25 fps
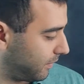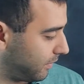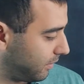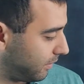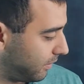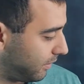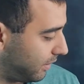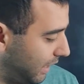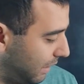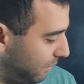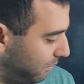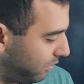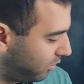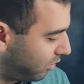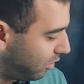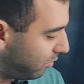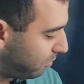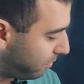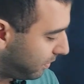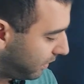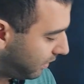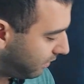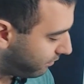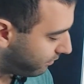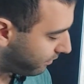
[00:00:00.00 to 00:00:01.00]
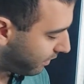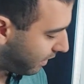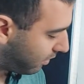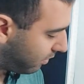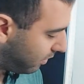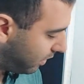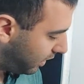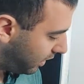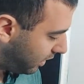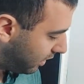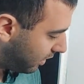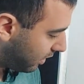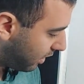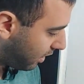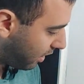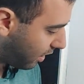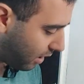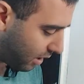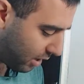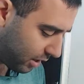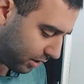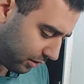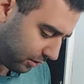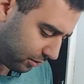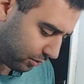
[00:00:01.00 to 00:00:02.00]
seems to be very
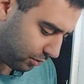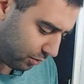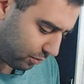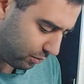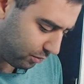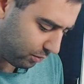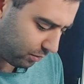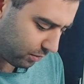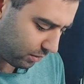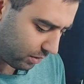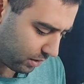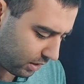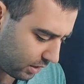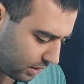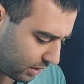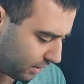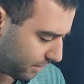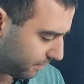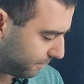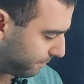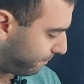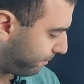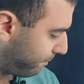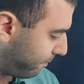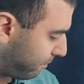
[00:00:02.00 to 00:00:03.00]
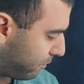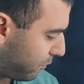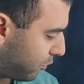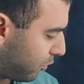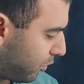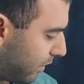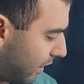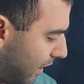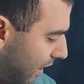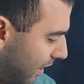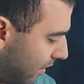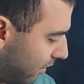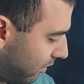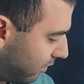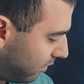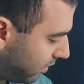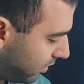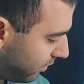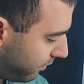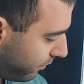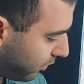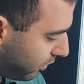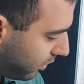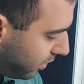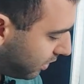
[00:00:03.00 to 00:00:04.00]
hard to
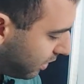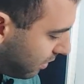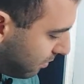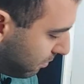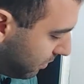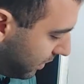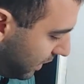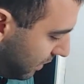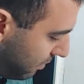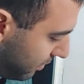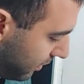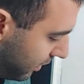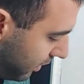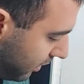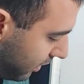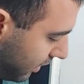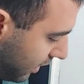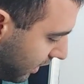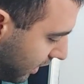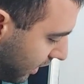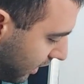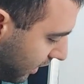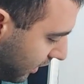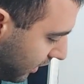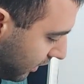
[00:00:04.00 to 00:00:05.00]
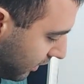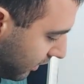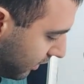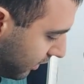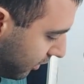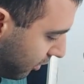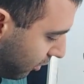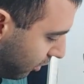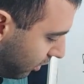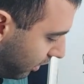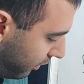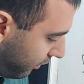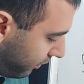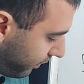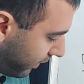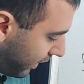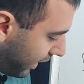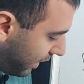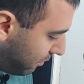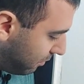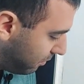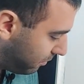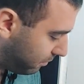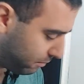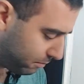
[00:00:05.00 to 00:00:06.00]
pronounce for some people, and that's totally
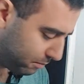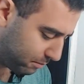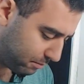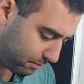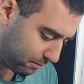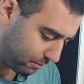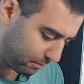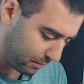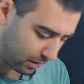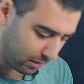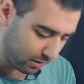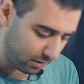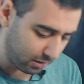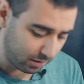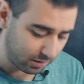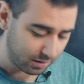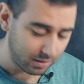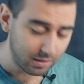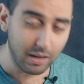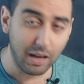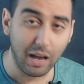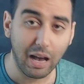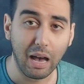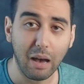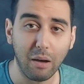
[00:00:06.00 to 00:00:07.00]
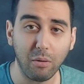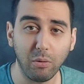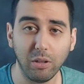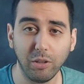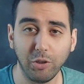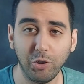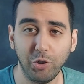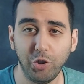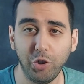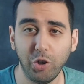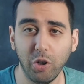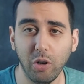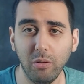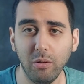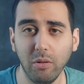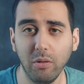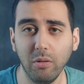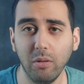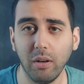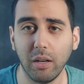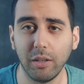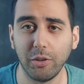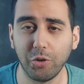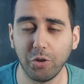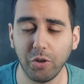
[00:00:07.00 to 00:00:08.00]
fine because I will show
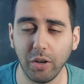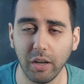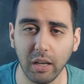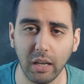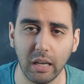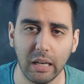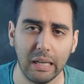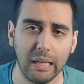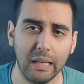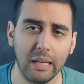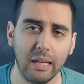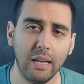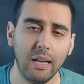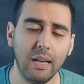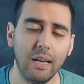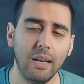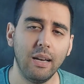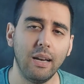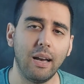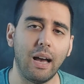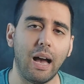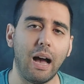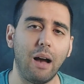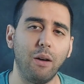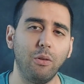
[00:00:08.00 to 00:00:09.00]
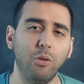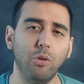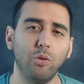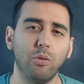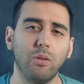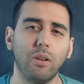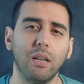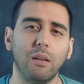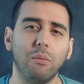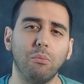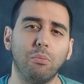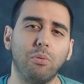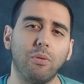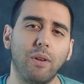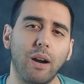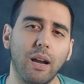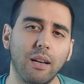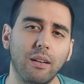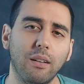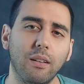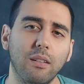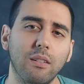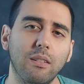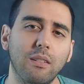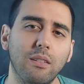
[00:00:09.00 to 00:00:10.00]
you a trick how you can
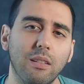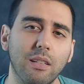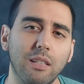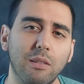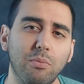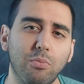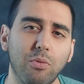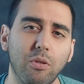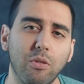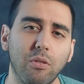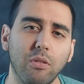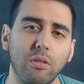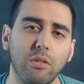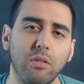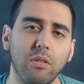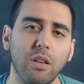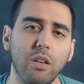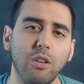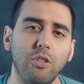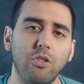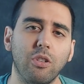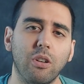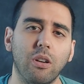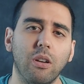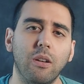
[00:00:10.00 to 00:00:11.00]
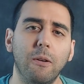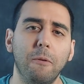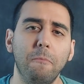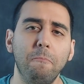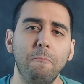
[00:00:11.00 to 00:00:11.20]
practice this pronunciation.